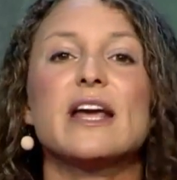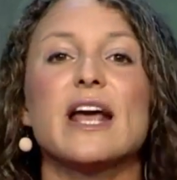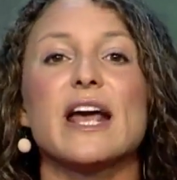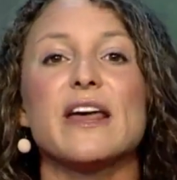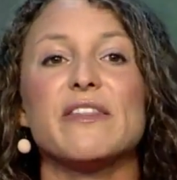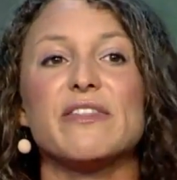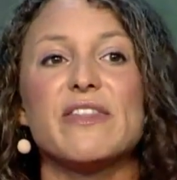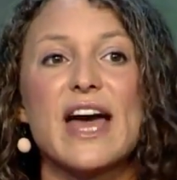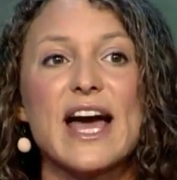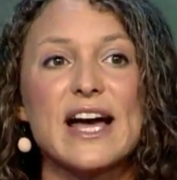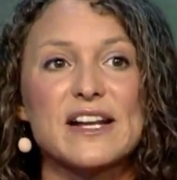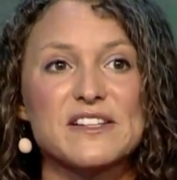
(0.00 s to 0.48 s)

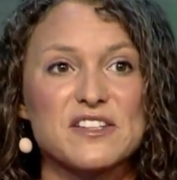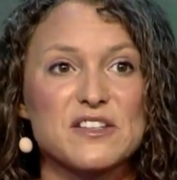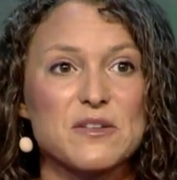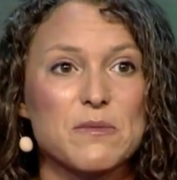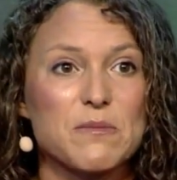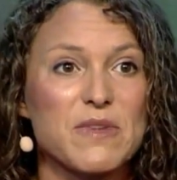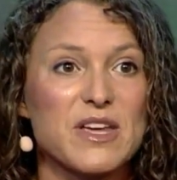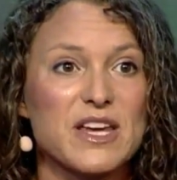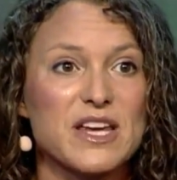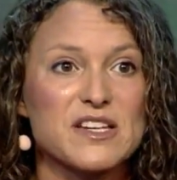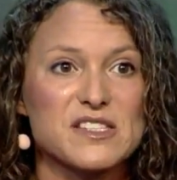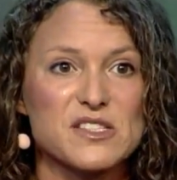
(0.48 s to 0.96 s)
And that, to
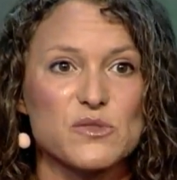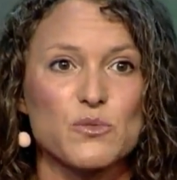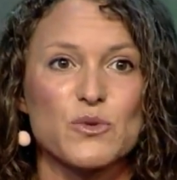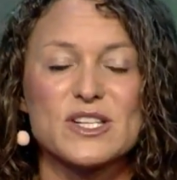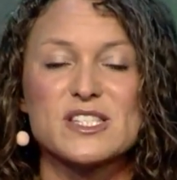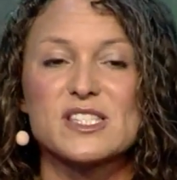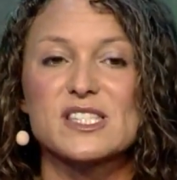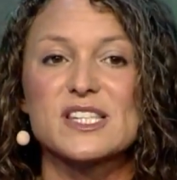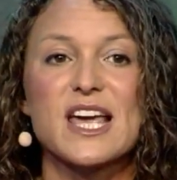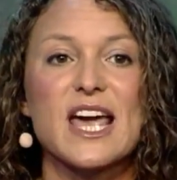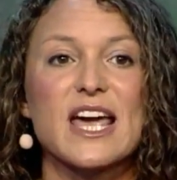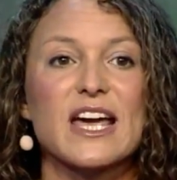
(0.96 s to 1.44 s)
me, as
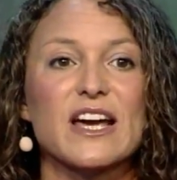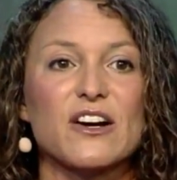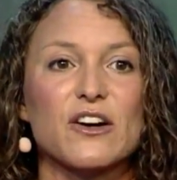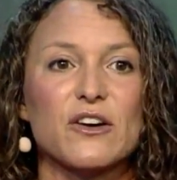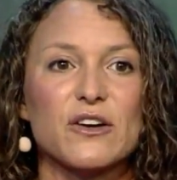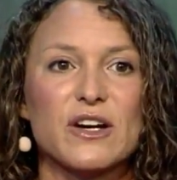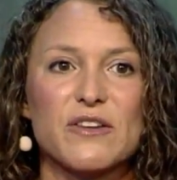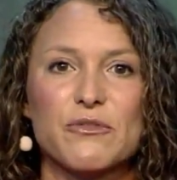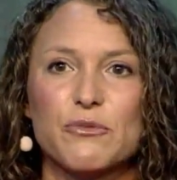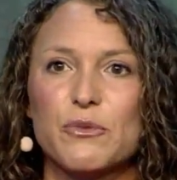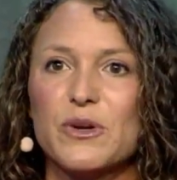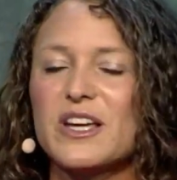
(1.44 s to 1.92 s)
we
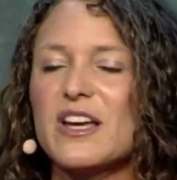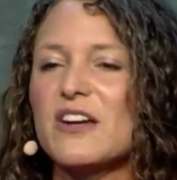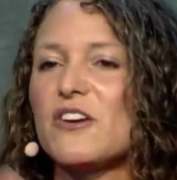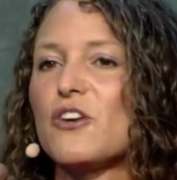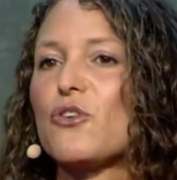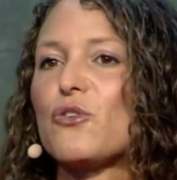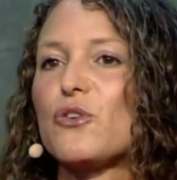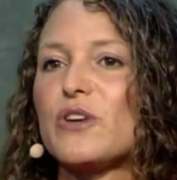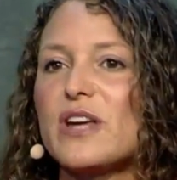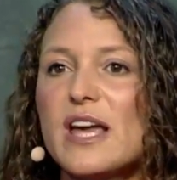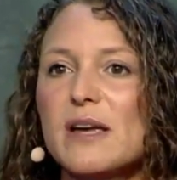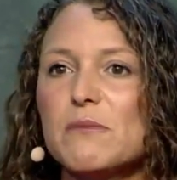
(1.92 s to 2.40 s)
scale, if we can
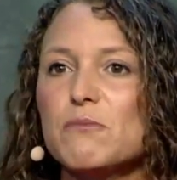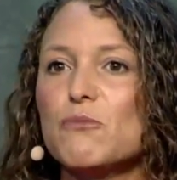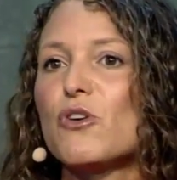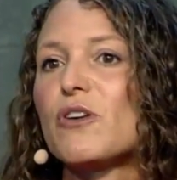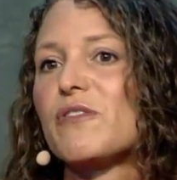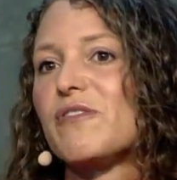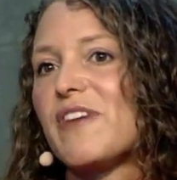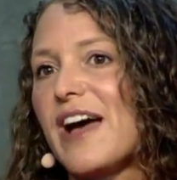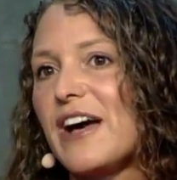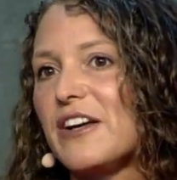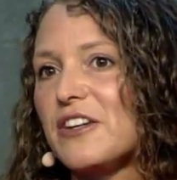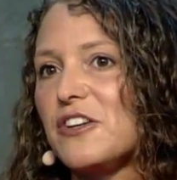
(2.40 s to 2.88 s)
create
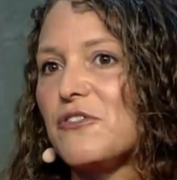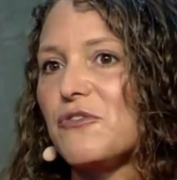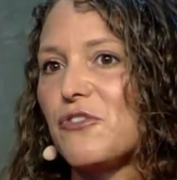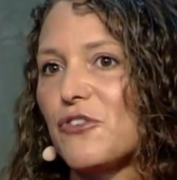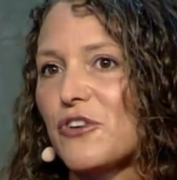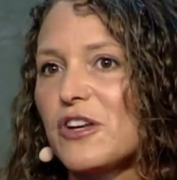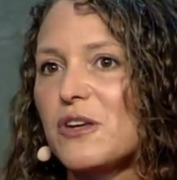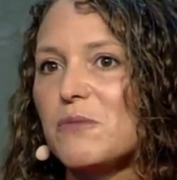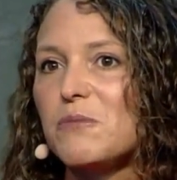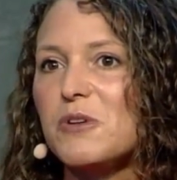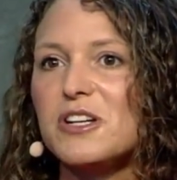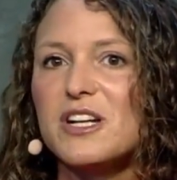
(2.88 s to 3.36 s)
more value
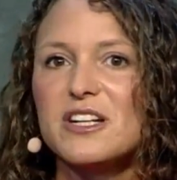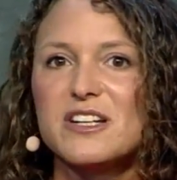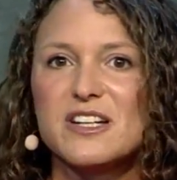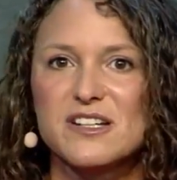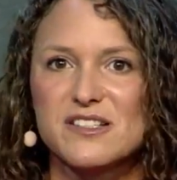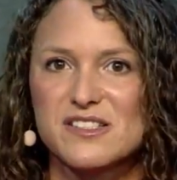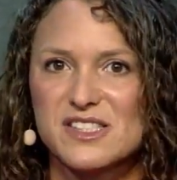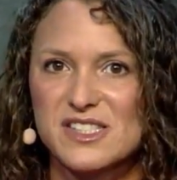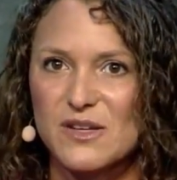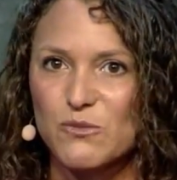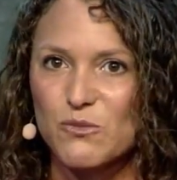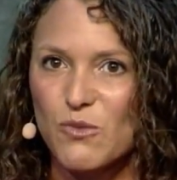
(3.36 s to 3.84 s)
for
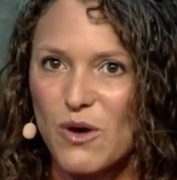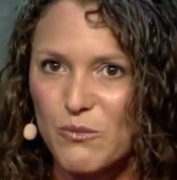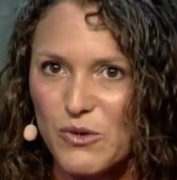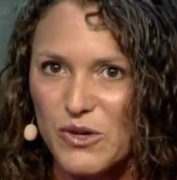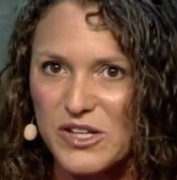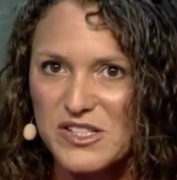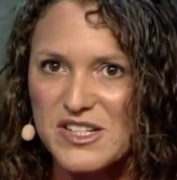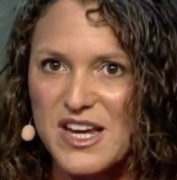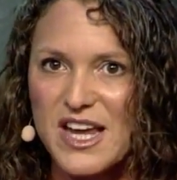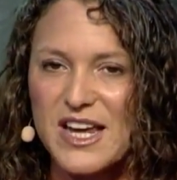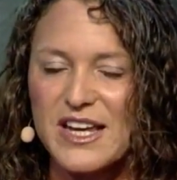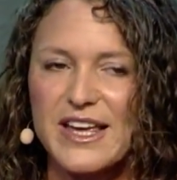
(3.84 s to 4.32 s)
communities than what
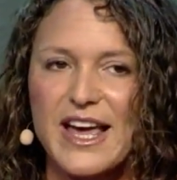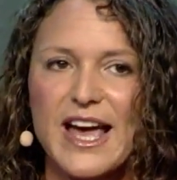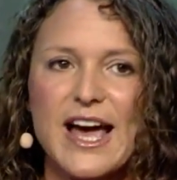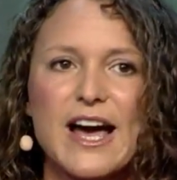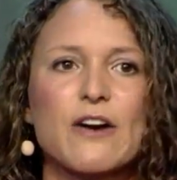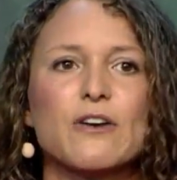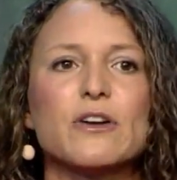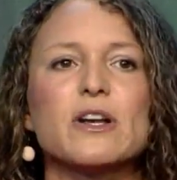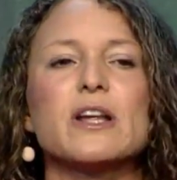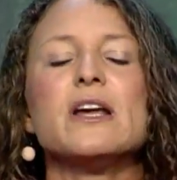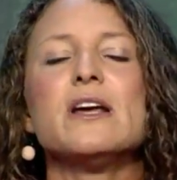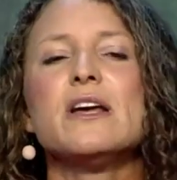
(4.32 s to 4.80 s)
we take
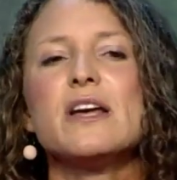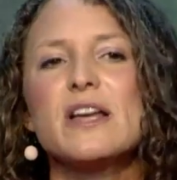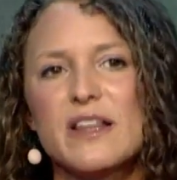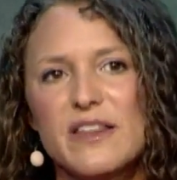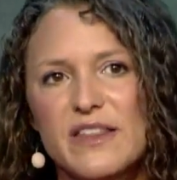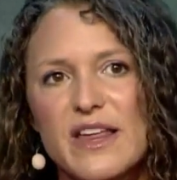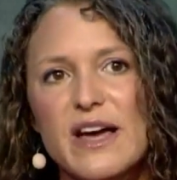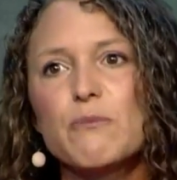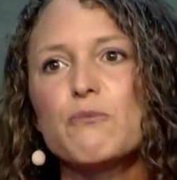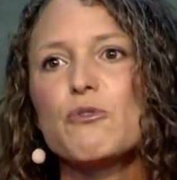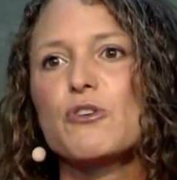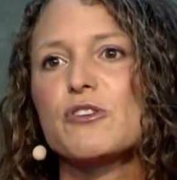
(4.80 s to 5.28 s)
out,
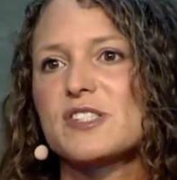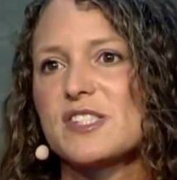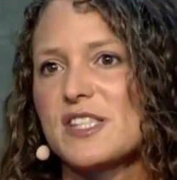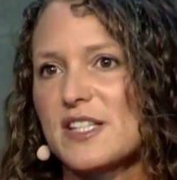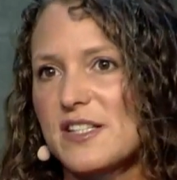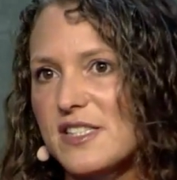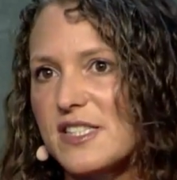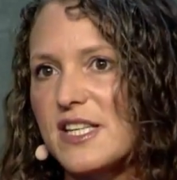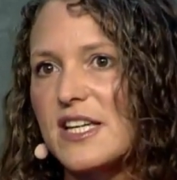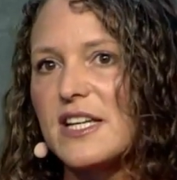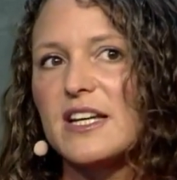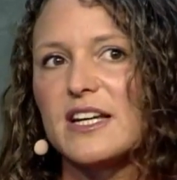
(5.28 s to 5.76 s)
then we're
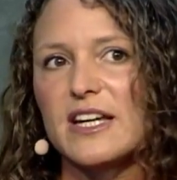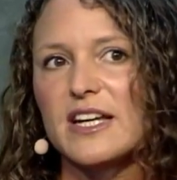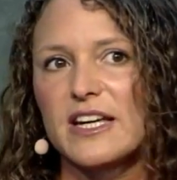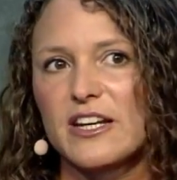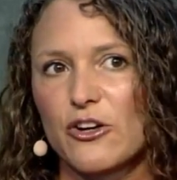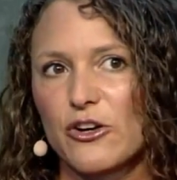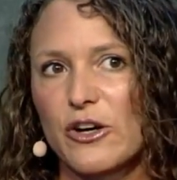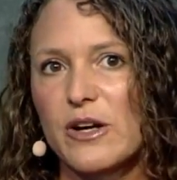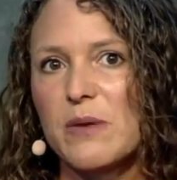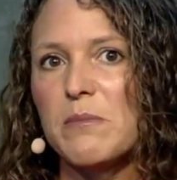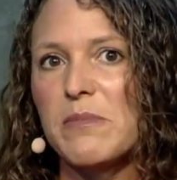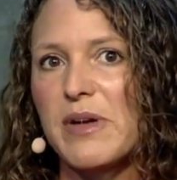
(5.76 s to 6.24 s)
succeeding in
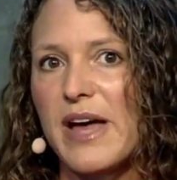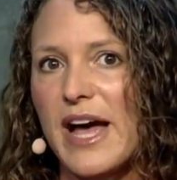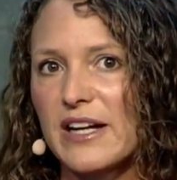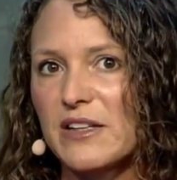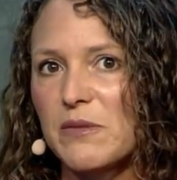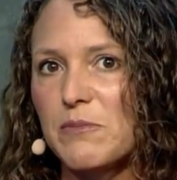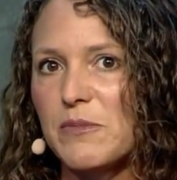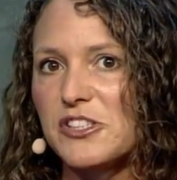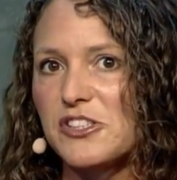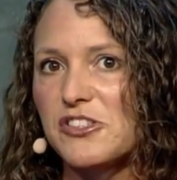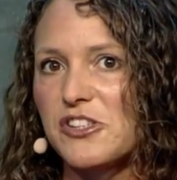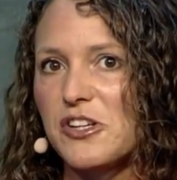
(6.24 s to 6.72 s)
our
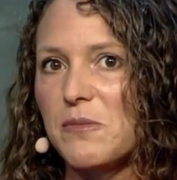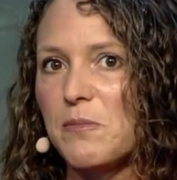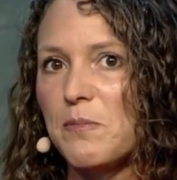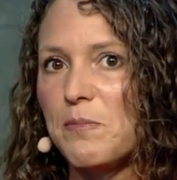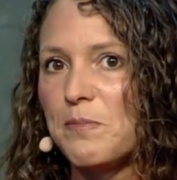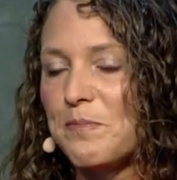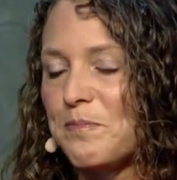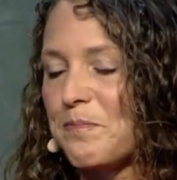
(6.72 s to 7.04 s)
impact mission.